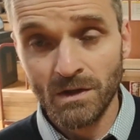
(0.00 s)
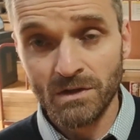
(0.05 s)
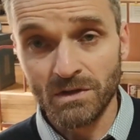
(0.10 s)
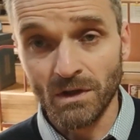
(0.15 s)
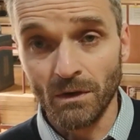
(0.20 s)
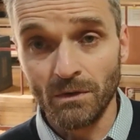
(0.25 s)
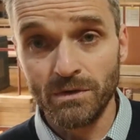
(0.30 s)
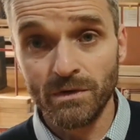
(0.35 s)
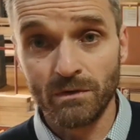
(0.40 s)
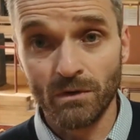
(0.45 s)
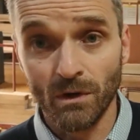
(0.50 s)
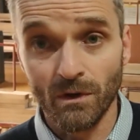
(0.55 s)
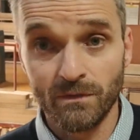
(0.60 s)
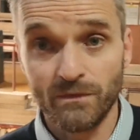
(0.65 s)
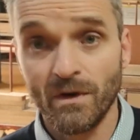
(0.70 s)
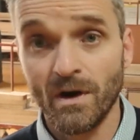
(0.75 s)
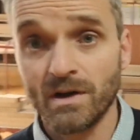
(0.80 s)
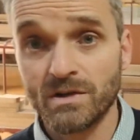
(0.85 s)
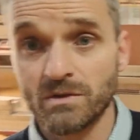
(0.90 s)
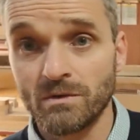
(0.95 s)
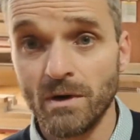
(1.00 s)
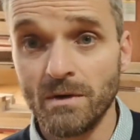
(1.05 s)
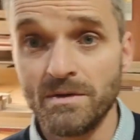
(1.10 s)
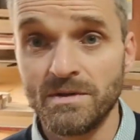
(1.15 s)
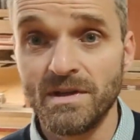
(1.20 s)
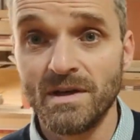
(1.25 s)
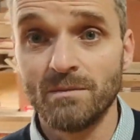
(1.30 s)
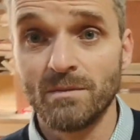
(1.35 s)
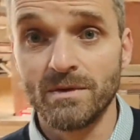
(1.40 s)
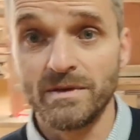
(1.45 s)
So you've got a fast-grown
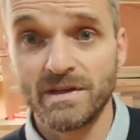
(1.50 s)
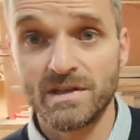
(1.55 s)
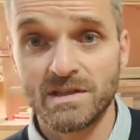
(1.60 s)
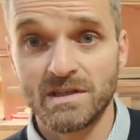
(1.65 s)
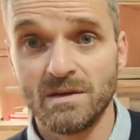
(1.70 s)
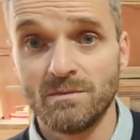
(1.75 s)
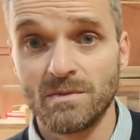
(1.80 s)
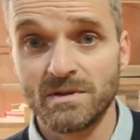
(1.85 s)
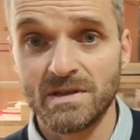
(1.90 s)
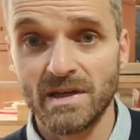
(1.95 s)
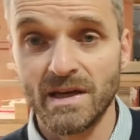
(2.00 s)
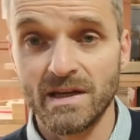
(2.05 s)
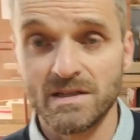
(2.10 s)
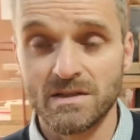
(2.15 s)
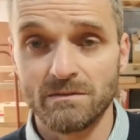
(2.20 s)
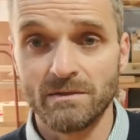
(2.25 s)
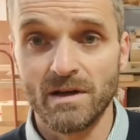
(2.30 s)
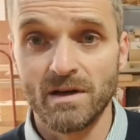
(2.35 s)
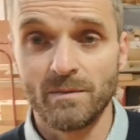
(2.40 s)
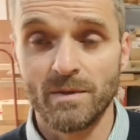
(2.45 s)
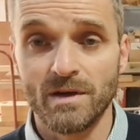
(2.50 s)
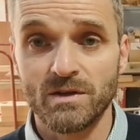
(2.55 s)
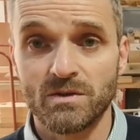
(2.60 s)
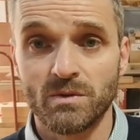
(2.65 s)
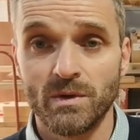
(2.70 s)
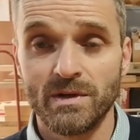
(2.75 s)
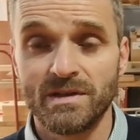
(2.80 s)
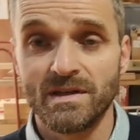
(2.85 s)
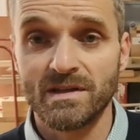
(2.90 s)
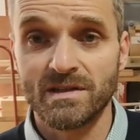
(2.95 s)
timber. This timber takes around about
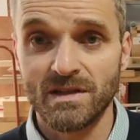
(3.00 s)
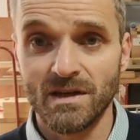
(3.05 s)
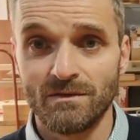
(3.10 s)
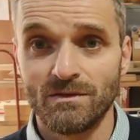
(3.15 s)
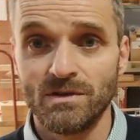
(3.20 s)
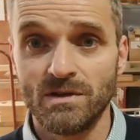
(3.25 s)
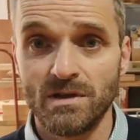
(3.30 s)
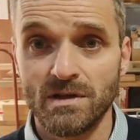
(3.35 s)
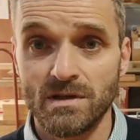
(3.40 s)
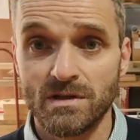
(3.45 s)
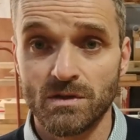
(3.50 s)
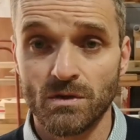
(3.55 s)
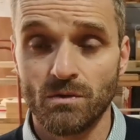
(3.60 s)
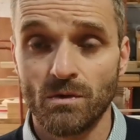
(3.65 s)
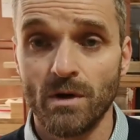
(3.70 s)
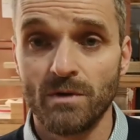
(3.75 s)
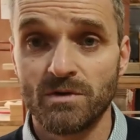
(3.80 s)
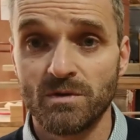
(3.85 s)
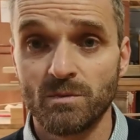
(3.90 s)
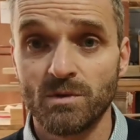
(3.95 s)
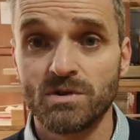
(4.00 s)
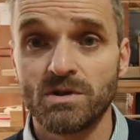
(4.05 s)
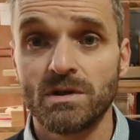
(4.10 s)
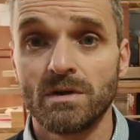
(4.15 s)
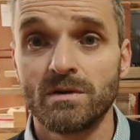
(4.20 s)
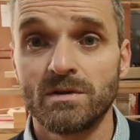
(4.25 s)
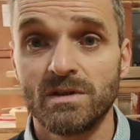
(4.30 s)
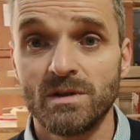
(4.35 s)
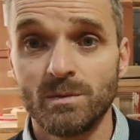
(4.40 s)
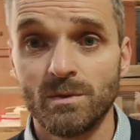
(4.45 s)
27 years to grow to
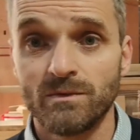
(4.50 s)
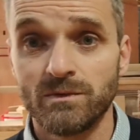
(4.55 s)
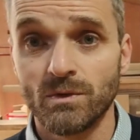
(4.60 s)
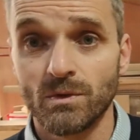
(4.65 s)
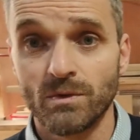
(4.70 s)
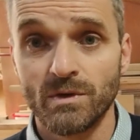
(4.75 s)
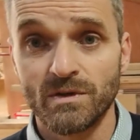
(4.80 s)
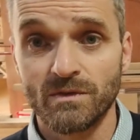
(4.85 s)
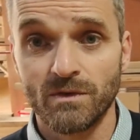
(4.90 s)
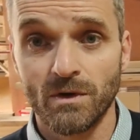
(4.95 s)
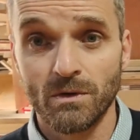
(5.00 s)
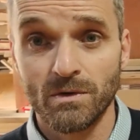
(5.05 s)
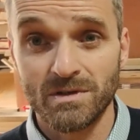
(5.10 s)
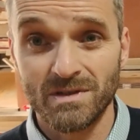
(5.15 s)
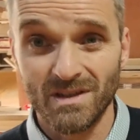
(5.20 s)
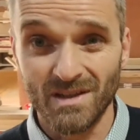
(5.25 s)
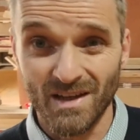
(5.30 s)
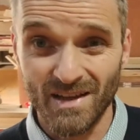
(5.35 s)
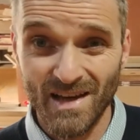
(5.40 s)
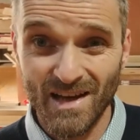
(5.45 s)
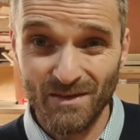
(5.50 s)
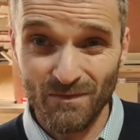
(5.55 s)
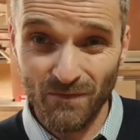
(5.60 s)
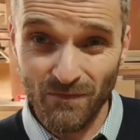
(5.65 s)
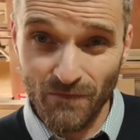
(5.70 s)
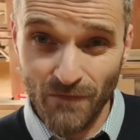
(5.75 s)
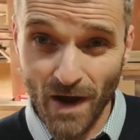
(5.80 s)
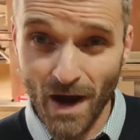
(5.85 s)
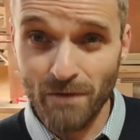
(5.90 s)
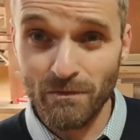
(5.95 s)
maturity before it's forested. Now, that's
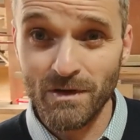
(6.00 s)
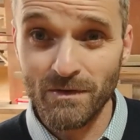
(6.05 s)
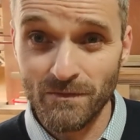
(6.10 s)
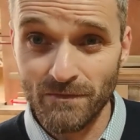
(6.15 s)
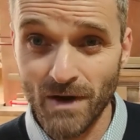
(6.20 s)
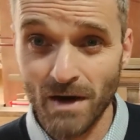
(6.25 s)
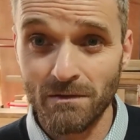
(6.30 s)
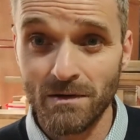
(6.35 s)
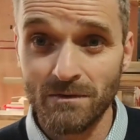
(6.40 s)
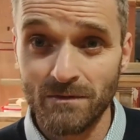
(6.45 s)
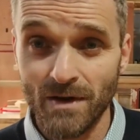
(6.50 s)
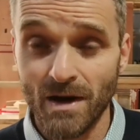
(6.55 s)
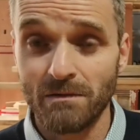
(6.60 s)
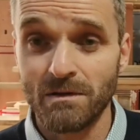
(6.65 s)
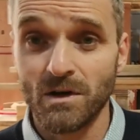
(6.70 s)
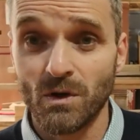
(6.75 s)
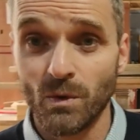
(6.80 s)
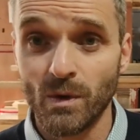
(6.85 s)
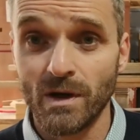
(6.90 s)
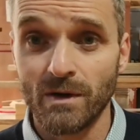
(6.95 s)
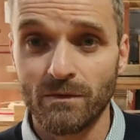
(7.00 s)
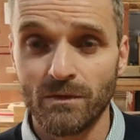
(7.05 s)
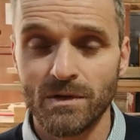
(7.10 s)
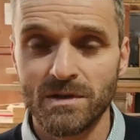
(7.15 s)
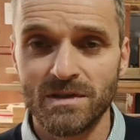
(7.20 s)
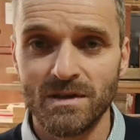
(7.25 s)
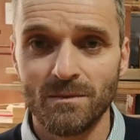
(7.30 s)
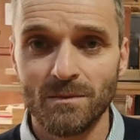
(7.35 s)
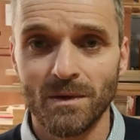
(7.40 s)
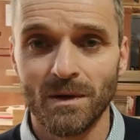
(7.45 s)
very, very, very quick for a
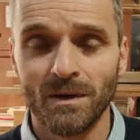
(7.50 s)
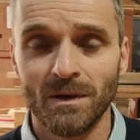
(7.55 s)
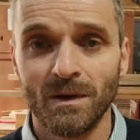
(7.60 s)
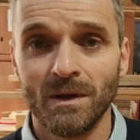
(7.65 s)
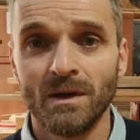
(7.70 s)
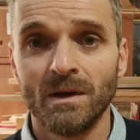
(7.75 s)
timber.